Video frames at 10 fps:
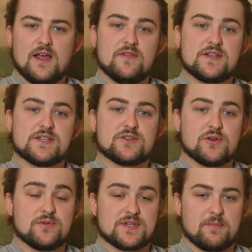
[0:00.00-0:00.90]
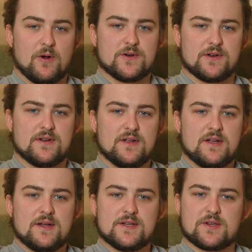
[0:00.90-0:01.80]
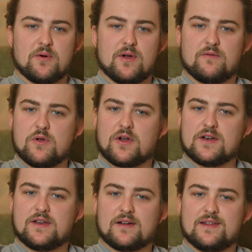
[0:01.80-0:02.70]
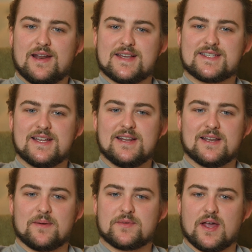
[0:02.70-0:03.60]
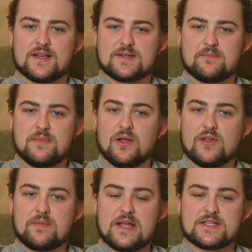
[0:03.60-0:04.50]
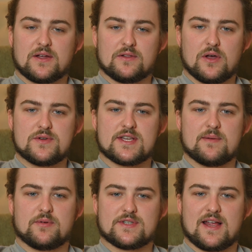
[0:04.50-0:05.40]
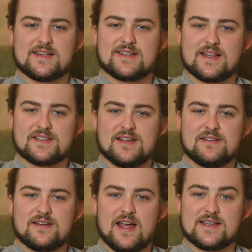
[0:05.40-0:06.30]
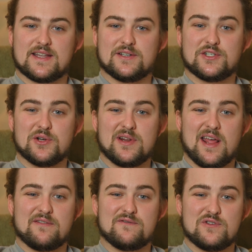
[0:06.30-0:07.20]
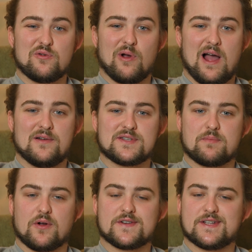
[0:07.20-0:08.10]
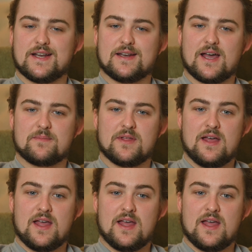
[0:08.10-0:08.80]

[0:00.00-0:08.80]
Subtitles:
This is true dispersion. So, if we are conducting a seating depth test merely based on low sample size testing, as in shooting a few rounds per seating depth,